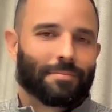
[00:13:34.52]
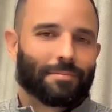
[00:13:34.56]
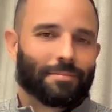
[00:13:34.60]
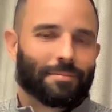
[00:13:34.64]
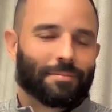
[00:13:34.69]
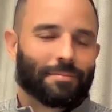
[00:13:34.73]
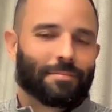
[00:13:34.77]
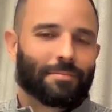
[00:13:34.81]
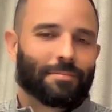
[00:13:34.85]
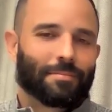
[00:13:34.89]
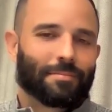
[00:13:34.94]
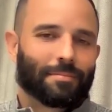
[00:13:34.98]

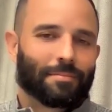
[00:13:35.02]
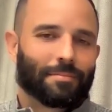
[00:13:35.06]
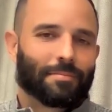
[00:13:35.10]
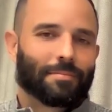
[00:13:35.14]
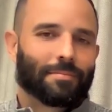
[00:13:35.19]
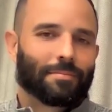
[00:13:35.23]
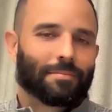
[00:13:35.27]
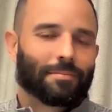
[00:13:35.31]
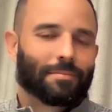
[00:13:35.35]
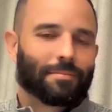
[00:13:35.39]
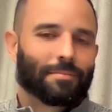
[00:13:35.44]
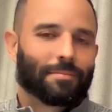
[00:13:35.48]

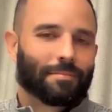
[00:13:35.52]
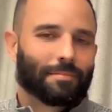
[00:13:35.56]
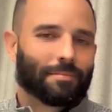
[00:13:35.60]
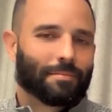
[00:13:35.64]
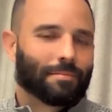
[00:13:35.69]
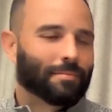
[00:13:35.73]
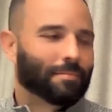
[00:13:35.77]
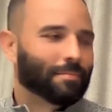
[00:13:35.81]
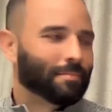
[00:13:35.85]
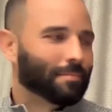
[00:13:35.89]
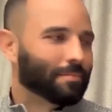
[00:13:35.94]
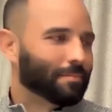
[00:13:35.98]

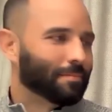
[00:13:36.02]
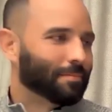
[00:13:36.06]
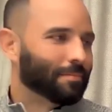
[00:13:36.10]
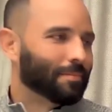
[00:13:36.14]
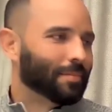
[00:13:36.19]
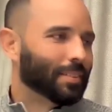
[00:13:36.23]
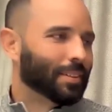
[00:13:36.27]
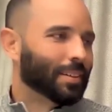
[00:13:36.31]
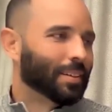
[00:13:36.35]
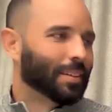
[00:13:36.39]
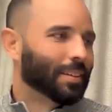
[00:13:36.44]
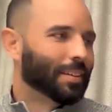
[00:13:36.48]

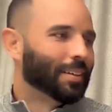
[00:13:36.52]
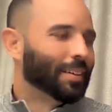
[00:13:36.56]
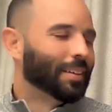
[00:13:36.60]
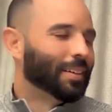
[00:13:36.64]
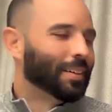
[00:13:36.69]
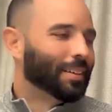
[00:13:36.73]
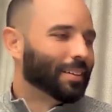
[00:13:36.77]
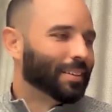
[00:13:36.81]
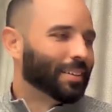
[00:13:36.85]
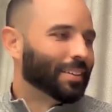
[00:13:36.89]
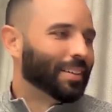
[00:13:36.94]
(not speaking)